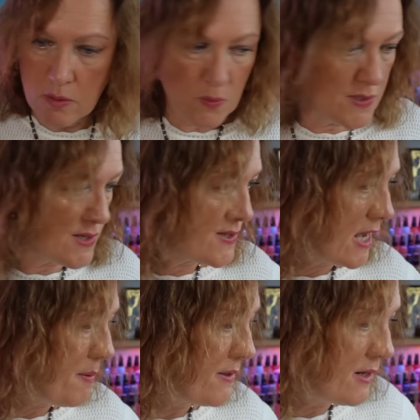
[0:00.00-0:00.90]
What does it
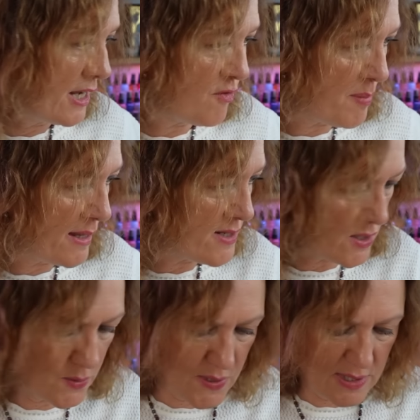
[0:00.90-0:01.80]
say about the Nine of
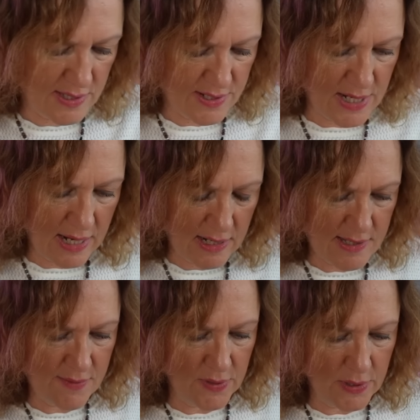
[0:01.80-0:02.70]
Pentacles in this deck?
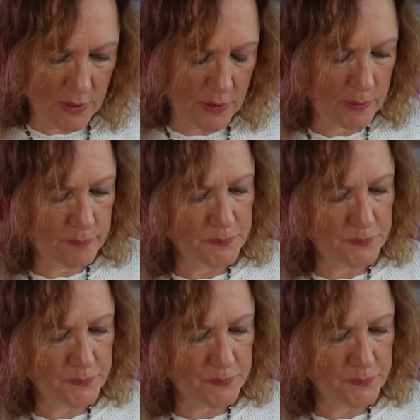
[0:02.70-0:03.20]
Let's have a look.